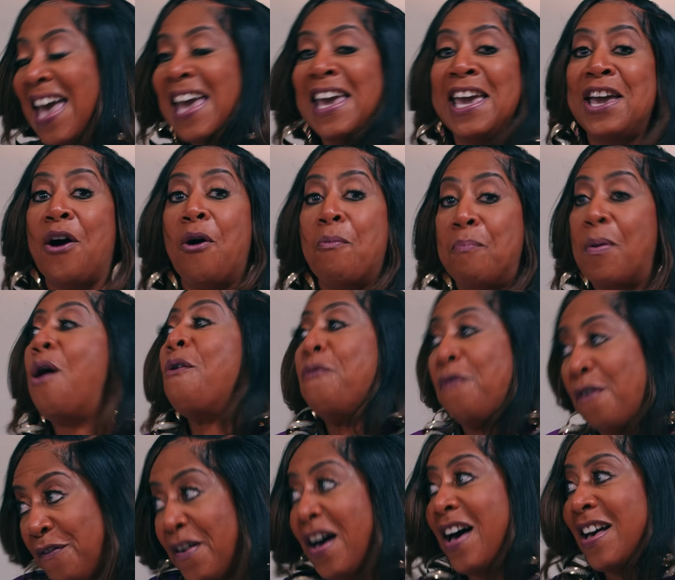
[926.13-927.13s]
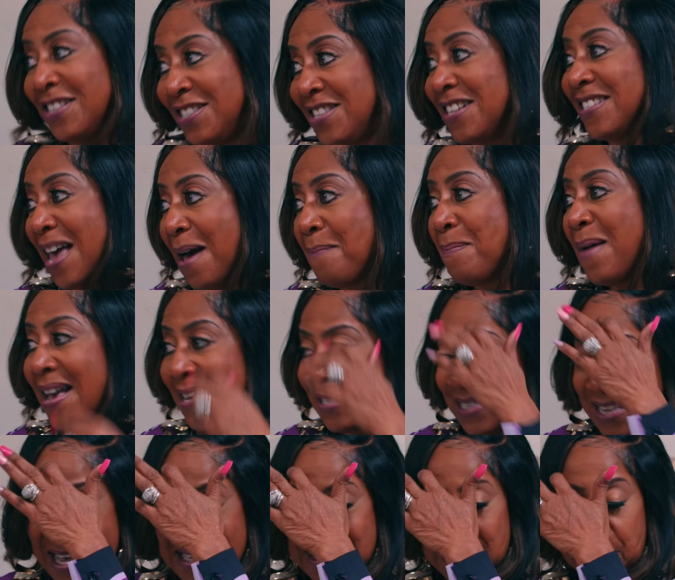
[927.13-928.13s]
He on both of us. Does that make
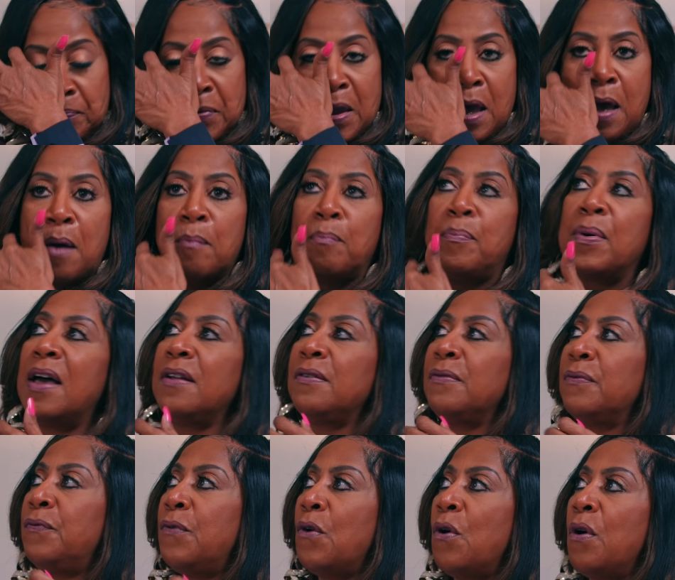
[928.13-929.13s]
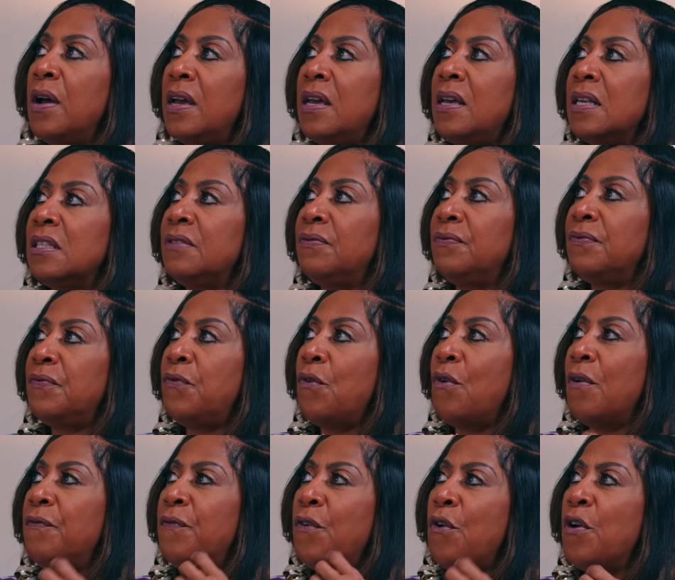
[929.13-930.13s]
sense? But for
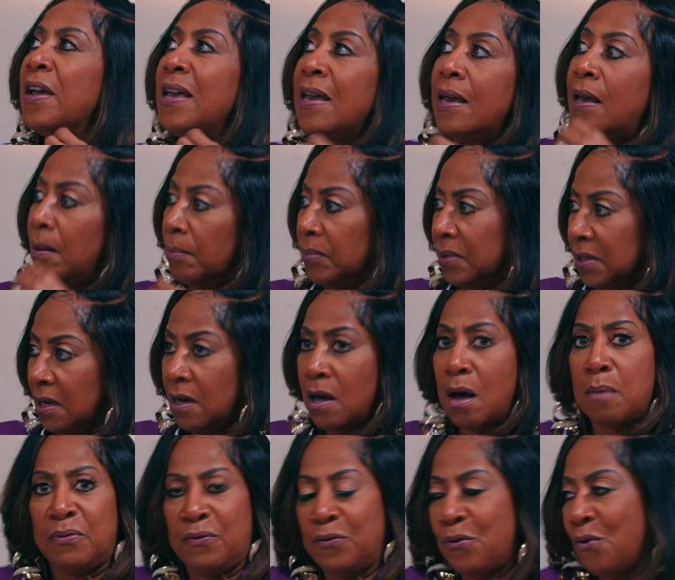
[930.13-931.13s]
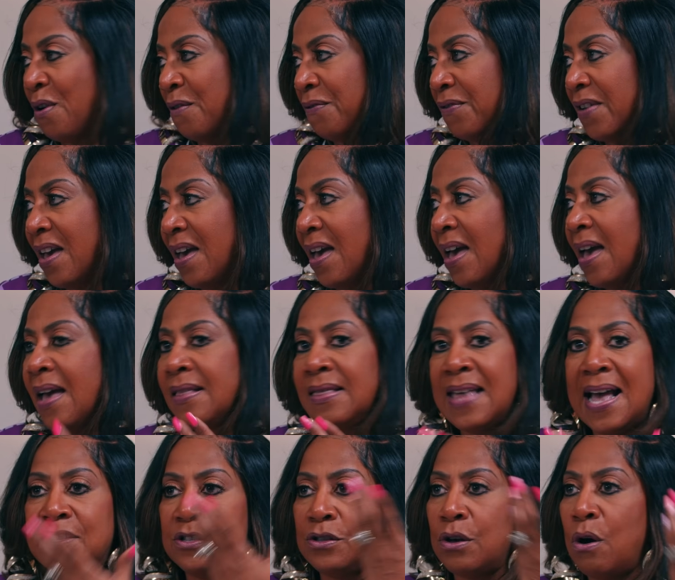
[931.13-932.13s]
him to come forth. And
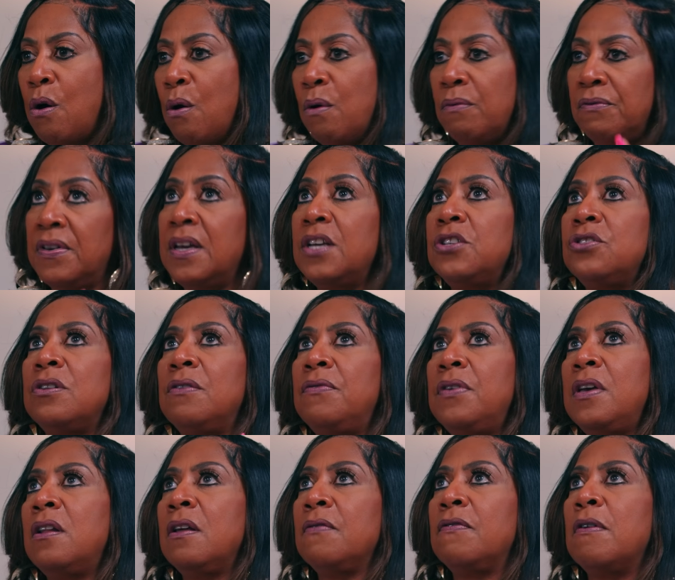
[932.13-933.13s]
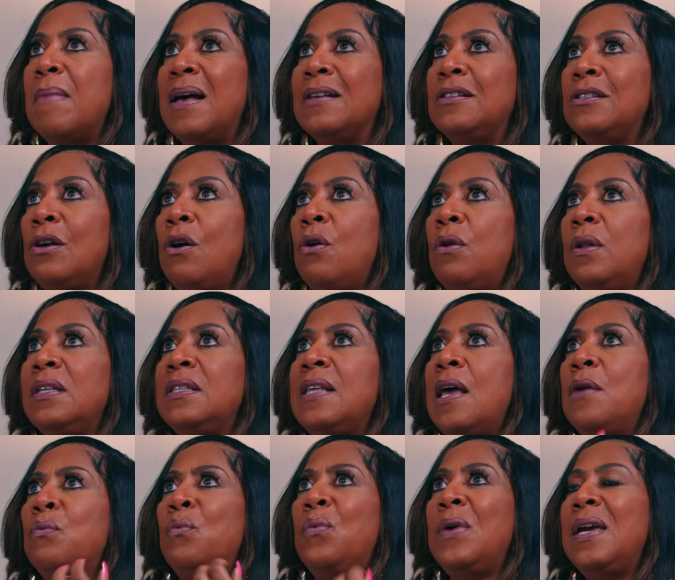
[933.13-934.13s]
that's the whole vision of healing for my soul, is
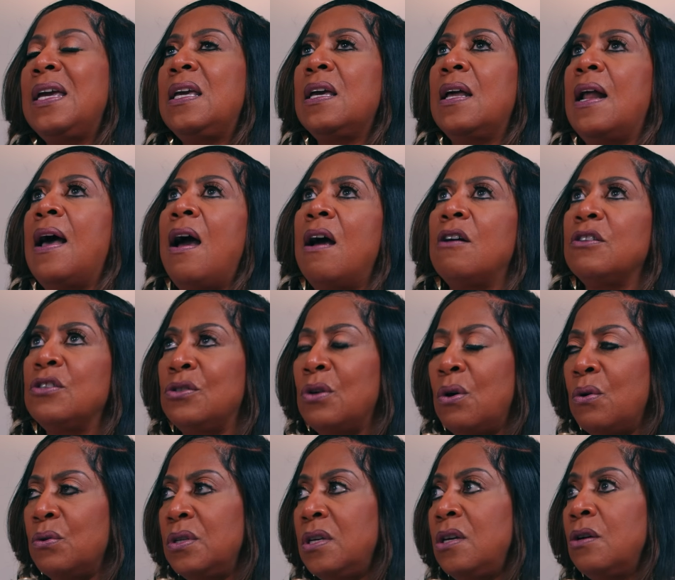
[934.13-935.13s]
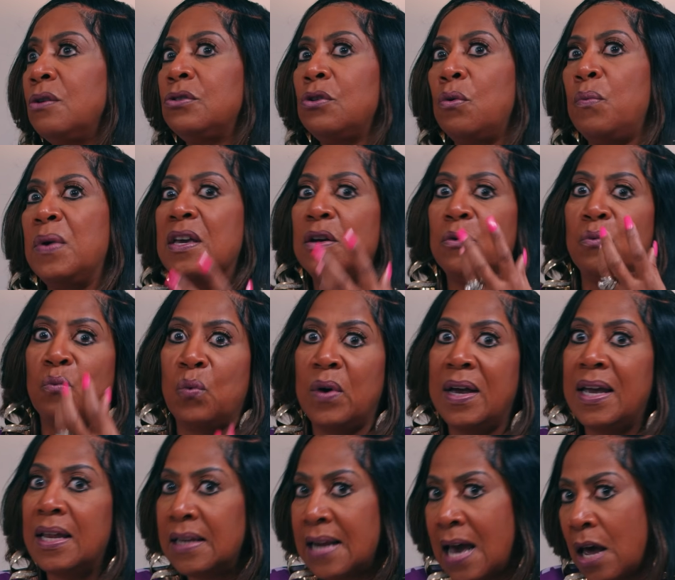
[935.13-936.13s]
that we get our souls healed so we can
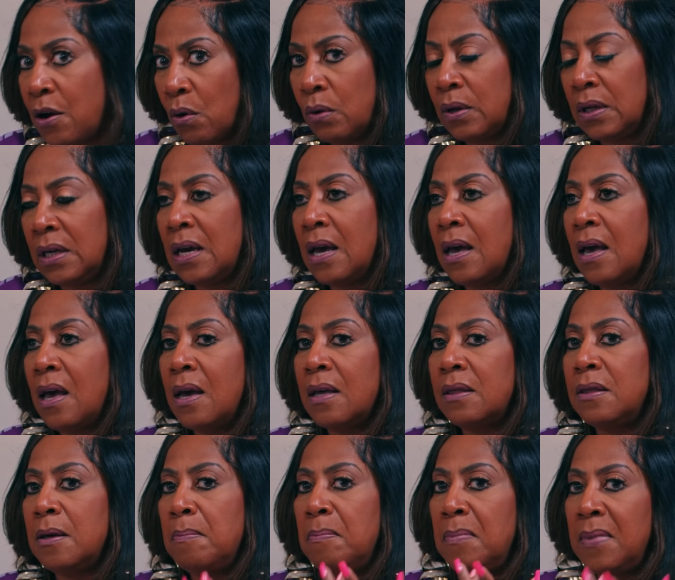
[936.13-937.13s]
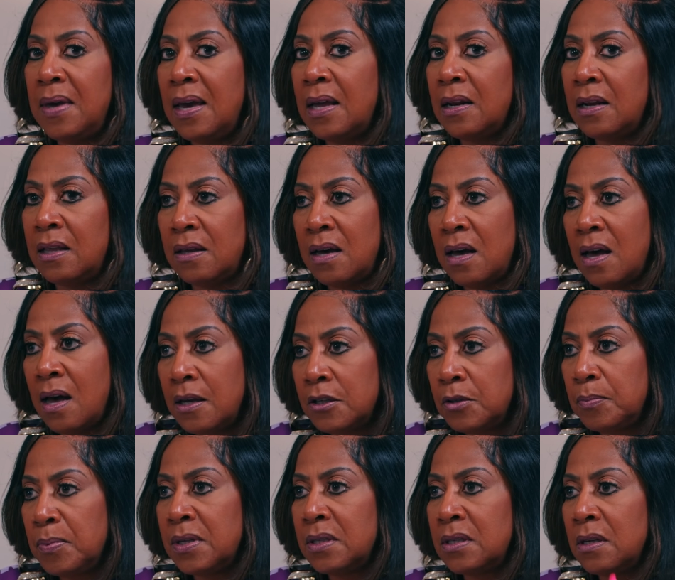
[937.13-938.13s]
win not only the men and the
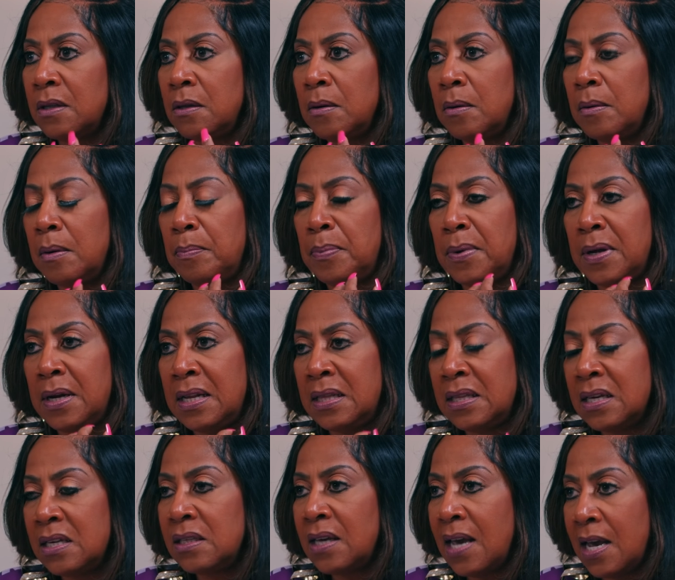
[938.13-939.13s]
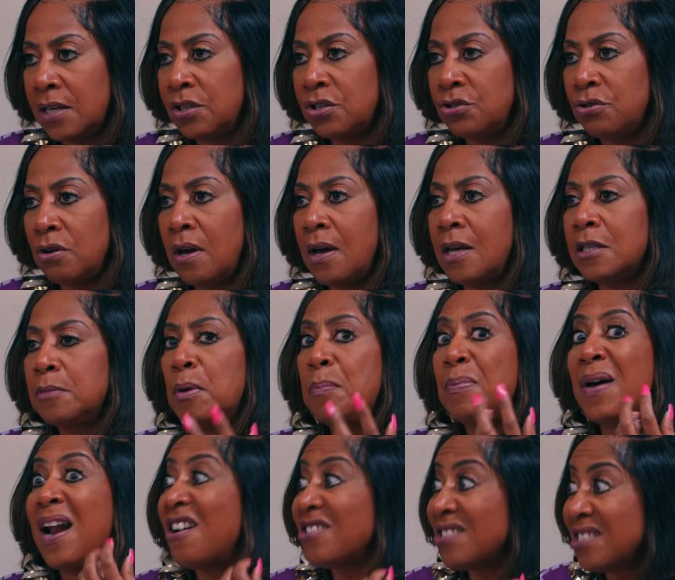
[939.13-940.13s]
husbands but in this case it's your husband,
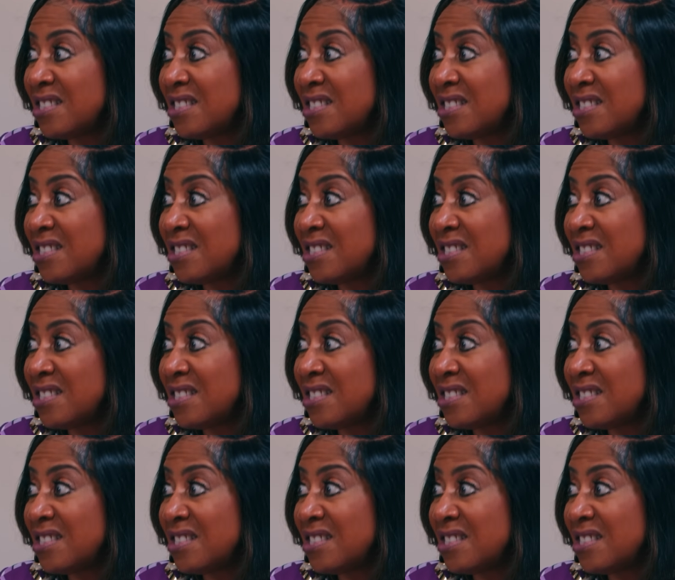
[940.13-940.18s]
but our